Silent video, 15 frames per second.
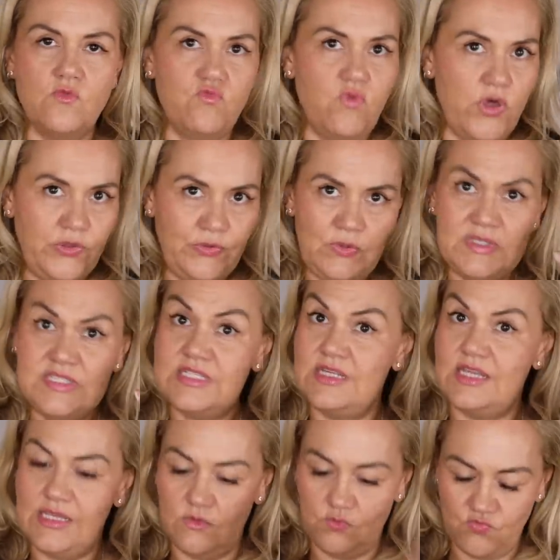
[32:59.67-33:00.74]
Rose,
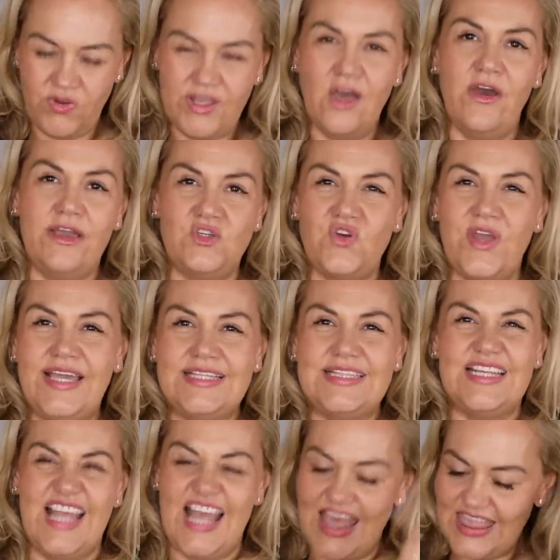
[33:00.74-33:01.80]
rehydrate.